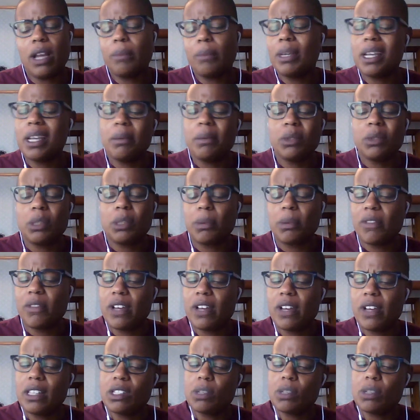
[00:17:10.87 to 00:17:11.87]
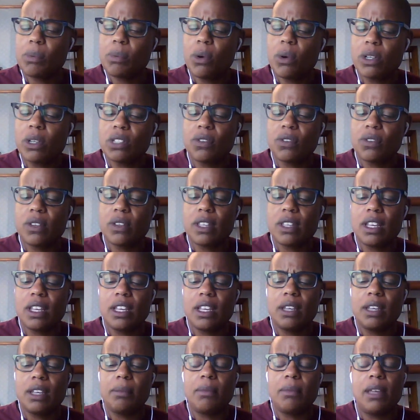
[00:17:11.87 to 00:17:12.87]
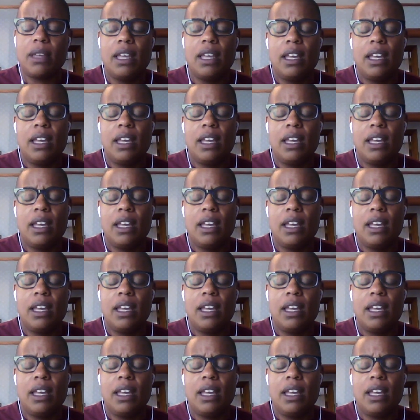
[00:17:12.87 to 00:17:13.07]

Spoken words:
able to provide the supports for them.